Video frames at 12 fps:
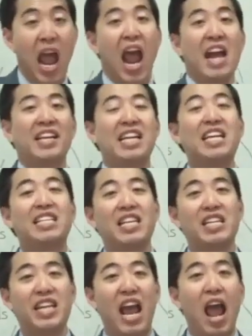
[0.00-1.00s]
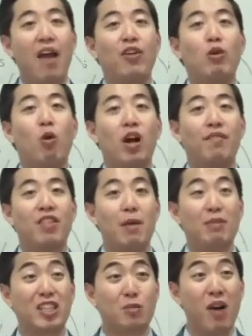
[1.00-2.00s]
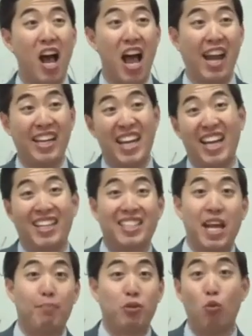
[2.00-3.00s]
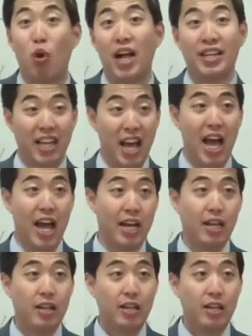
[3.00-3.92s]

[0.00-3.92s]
And he says, Every one of them is mine except one guy.